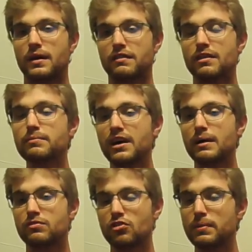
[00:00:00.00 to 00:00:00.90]

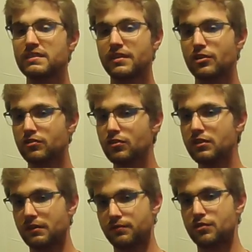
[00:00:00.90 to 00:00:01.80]
Sometimes nobody's there to do
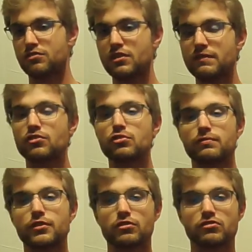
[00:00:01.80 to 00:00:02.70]
that for you, so you have to do it
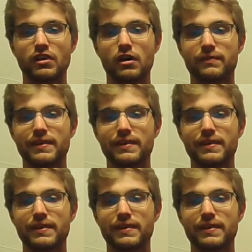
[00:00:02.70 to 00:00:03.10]
for yourself.